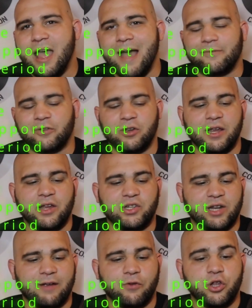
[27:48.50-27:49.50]
after each
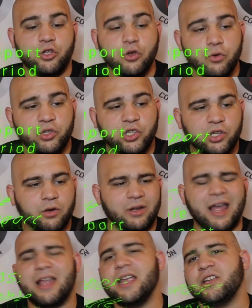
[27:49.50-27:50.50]
and every use. Well,
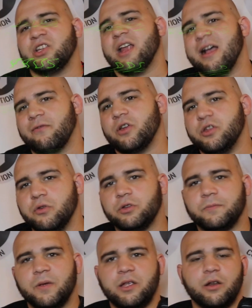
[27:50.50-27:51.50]
not each and every
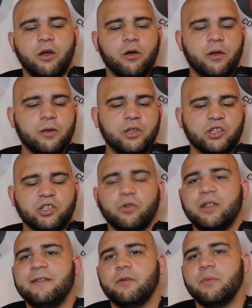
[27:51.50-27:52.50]
use, but you know, just
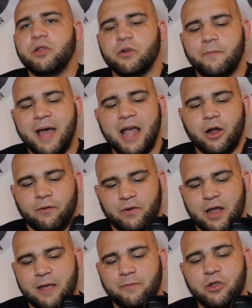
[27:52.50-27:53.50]
don't leave them in your bag
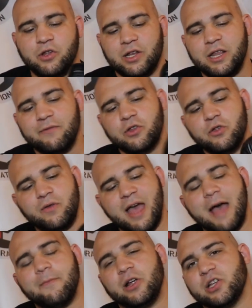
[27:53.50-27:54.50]
overnight. But you can even do
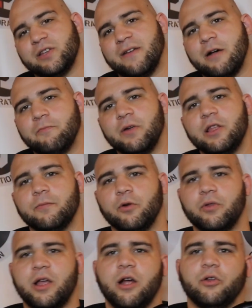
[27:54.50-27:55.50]
that because of how
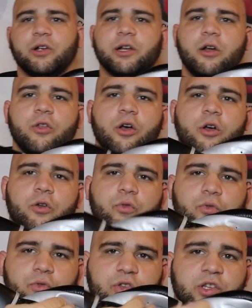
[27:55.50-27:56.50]
breathable they are. Look at all the
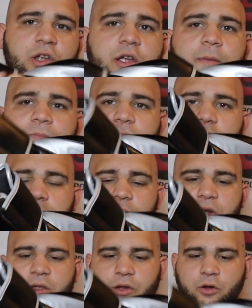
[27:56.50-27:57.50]
holes, all the
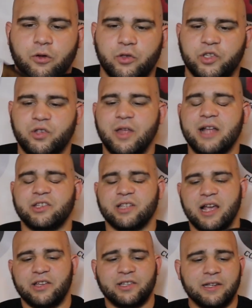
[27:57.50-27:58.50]
breathing holes. So that's
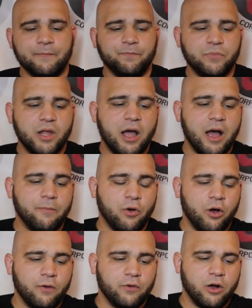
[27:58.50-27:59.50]
nice. Uh, but
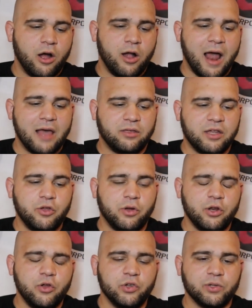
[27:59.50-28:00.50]
overall, I think you
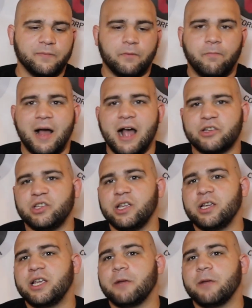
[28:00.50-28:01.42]
can use them for boxing,